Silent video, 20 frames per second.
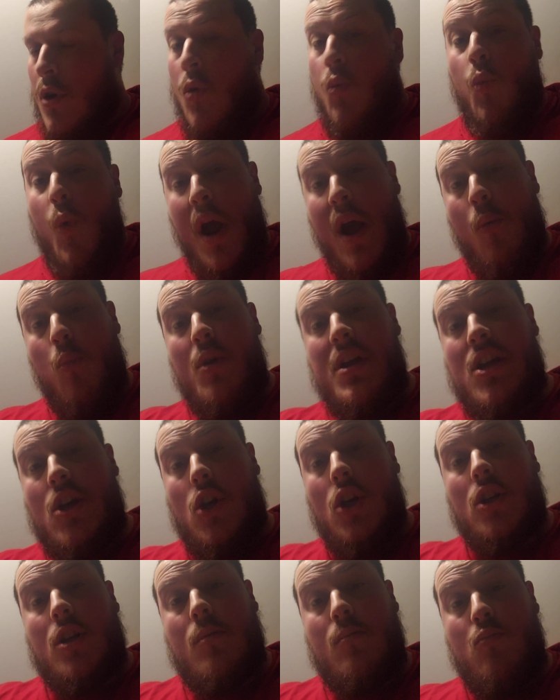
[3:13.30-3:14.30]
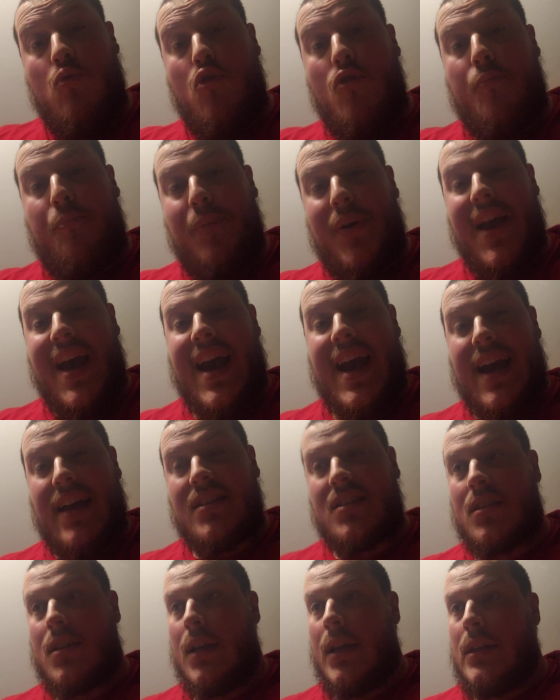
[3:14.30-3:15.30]
When we gonna move
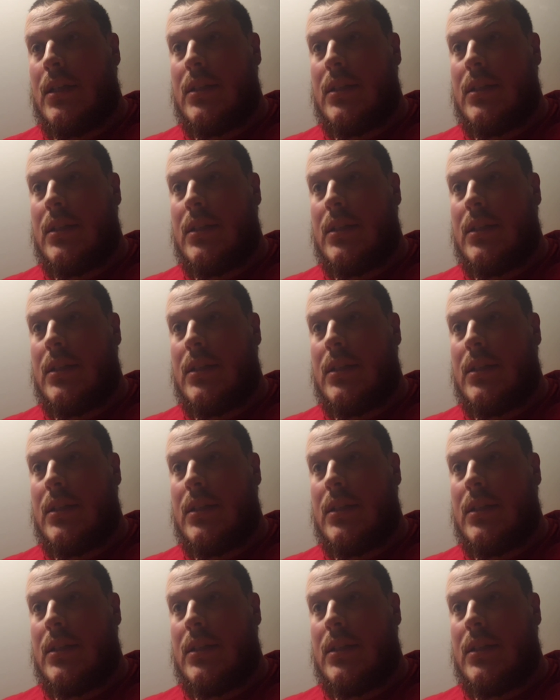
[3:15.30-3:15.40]
past